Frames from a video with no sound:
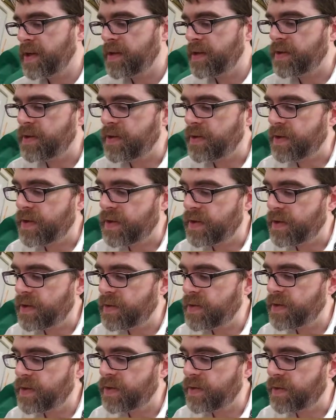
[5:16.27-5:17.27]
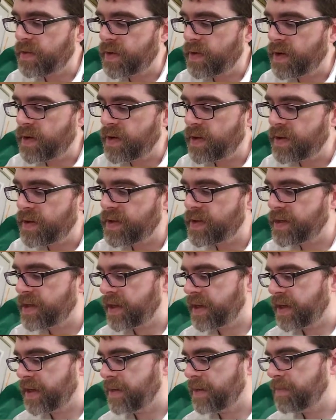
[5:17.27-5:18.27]
So then those two are the
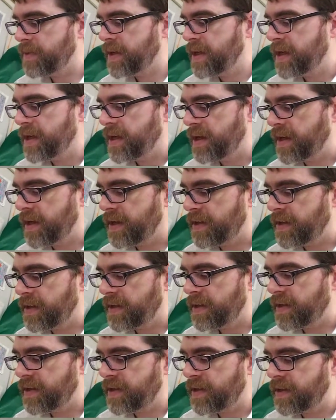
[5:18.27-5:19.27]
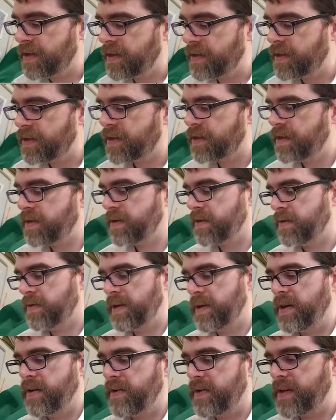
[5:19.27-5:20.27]
same, and then these two
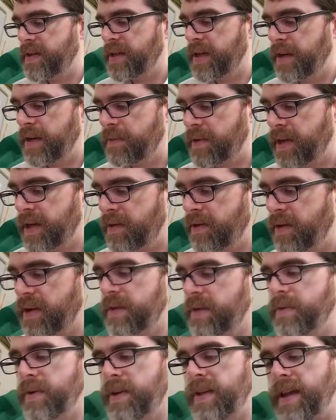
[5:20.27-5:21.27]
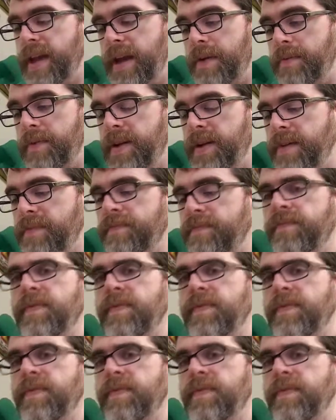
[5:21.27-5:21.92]
here are the same and are equal to that one.